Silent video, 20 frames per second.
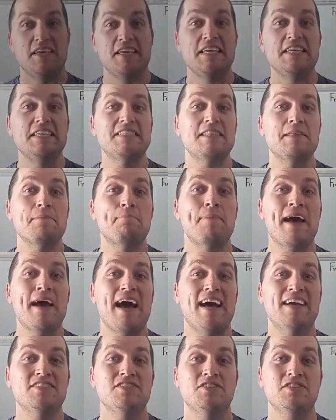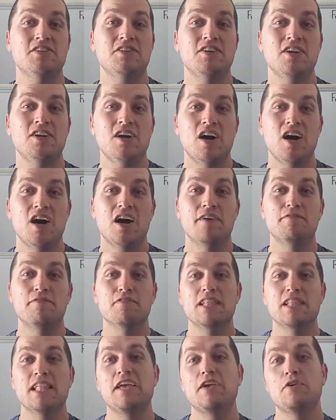He's the pastor
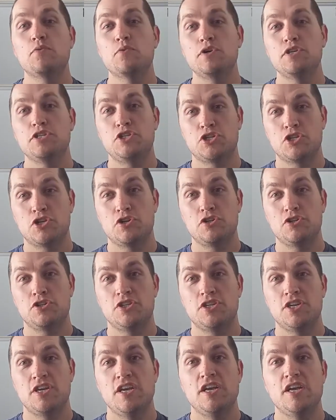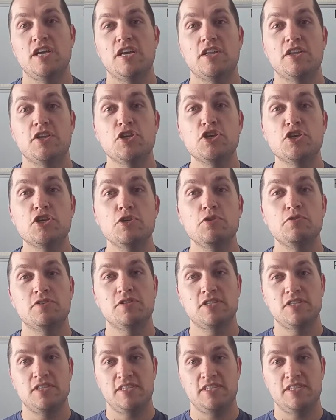of Lakewood Church in Houston,